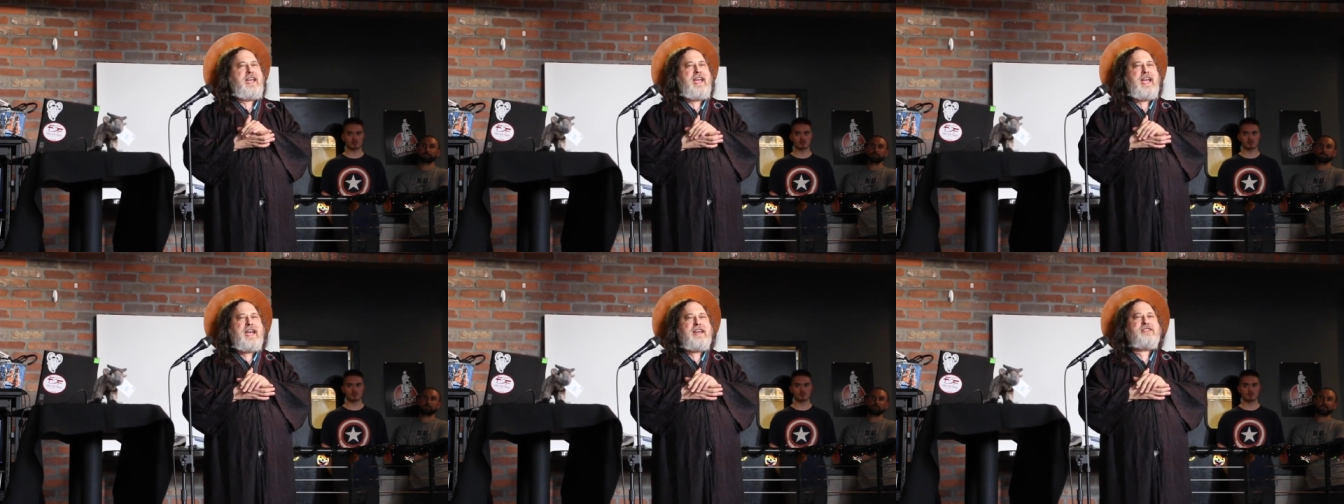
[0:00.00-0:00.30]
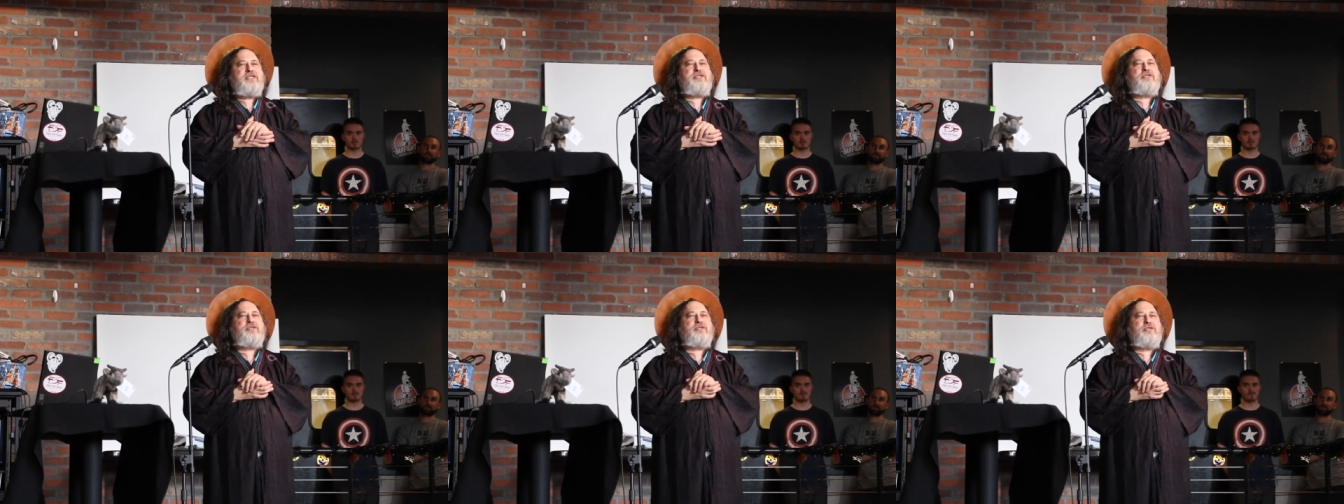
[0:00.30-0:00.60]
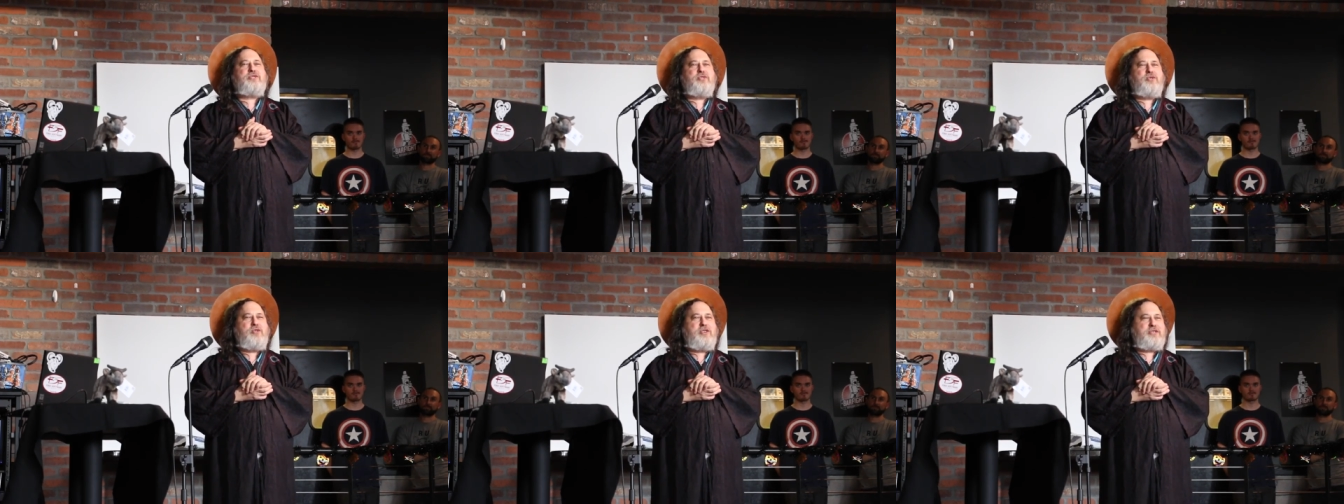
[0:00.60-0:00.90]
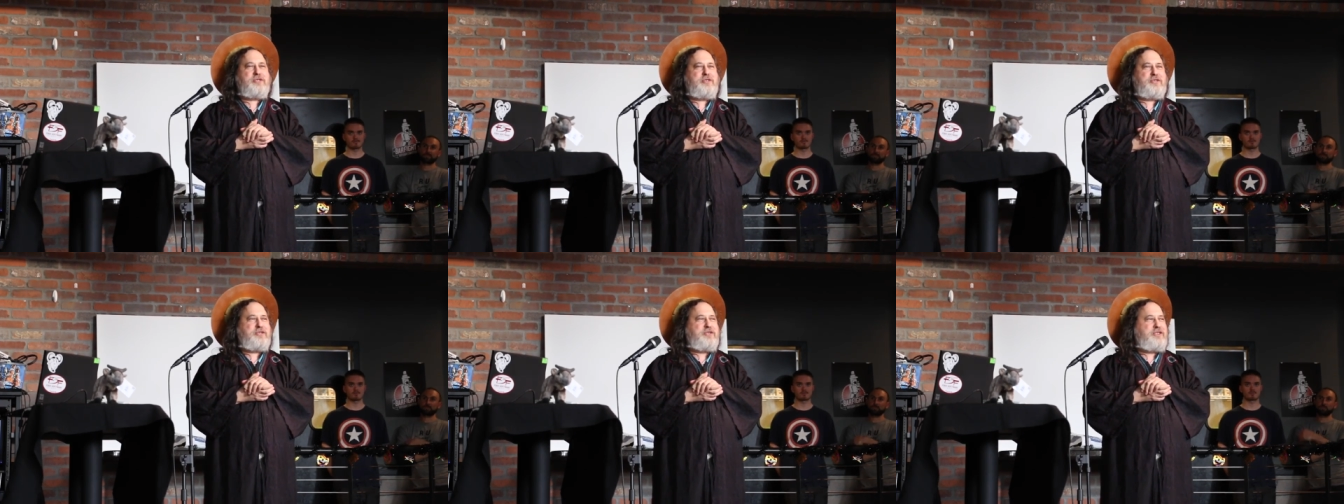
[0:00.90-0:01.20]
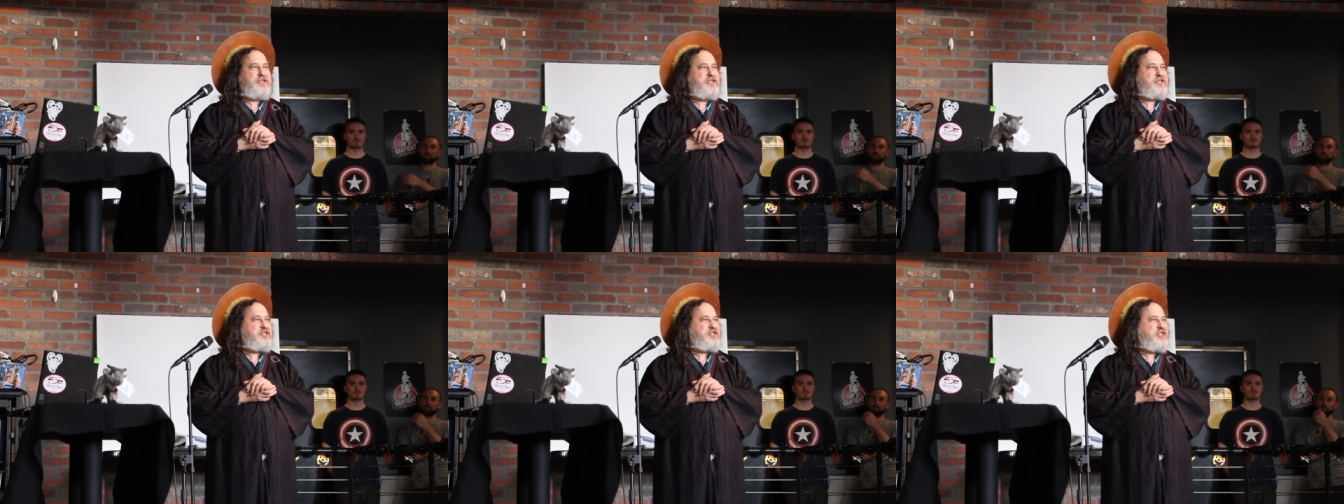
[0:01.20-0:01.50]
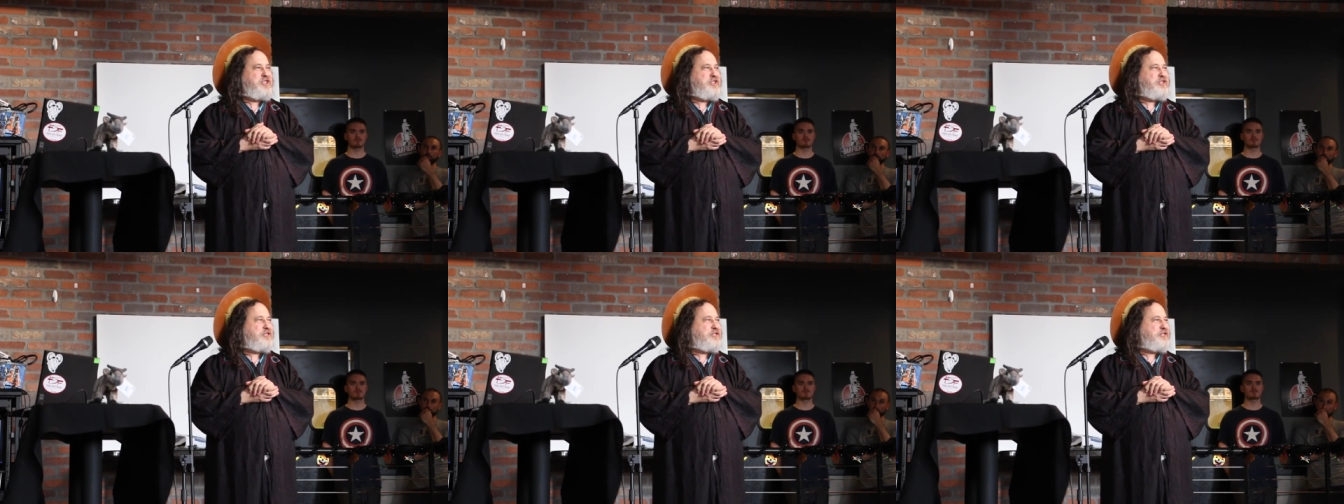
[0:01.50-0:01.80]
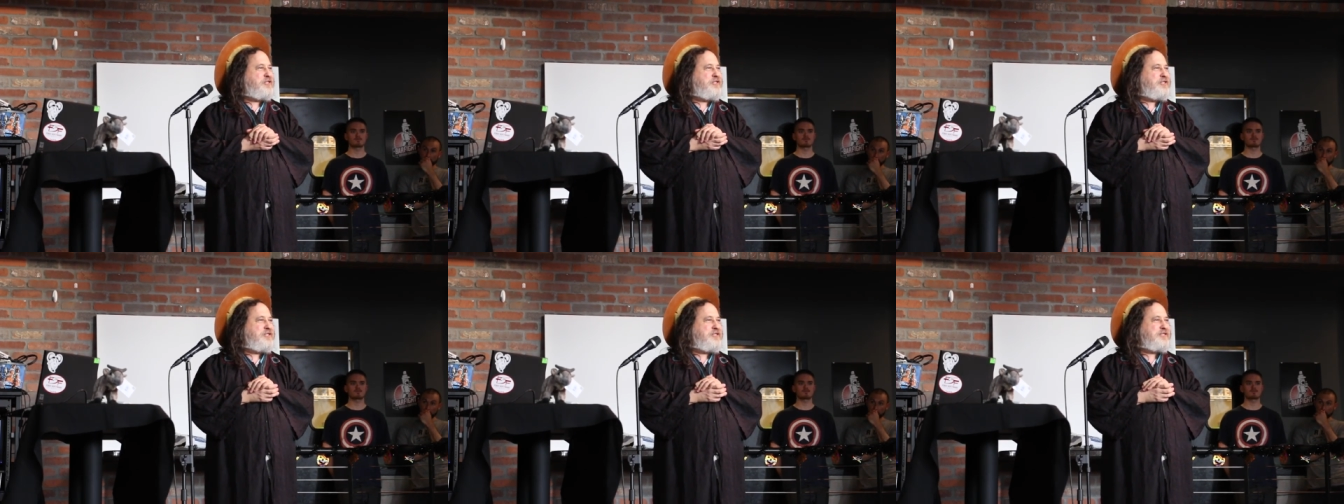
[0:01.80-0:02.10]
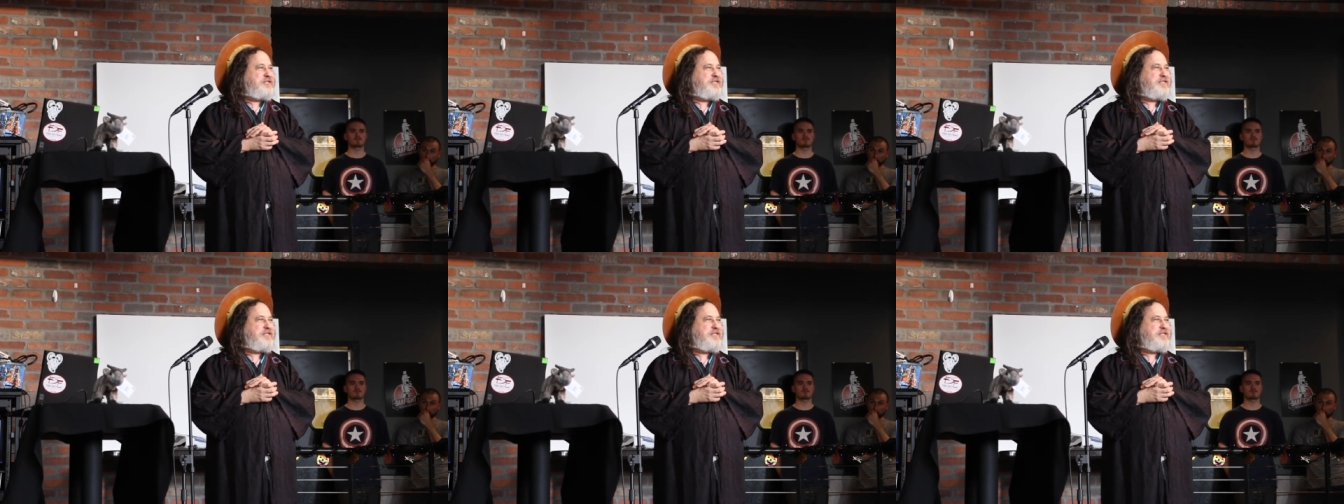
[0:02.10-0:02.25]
editor daughter is here.